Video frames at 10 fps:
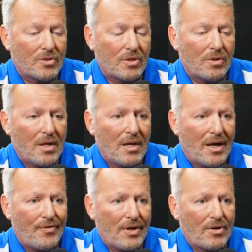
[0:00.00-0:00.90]
So
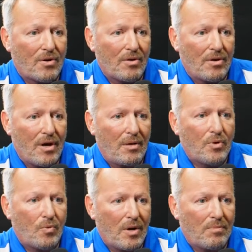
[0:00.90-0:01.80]
I think our number
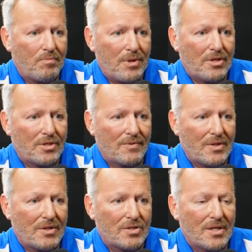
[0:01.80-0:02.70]
one piece of
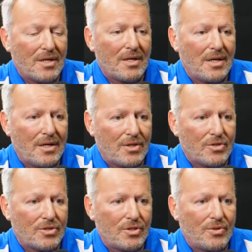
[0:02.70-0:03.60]
this
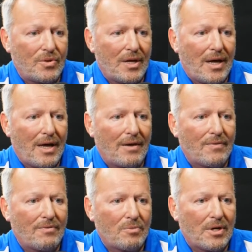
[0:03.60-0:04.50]
is to have
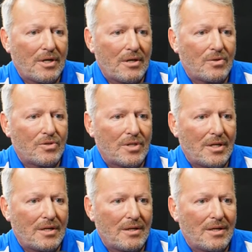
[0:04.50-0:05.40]
everybody
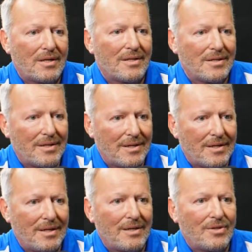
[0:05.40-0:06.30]
understand that it
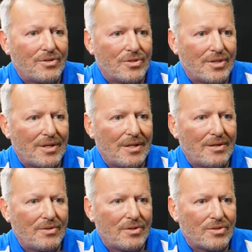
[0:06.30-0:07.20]
is an
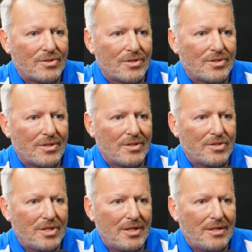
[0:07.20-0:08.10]
illness, it's a
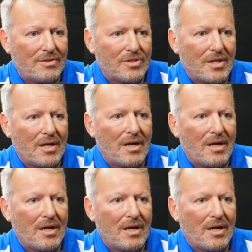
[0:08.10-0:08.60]
disease,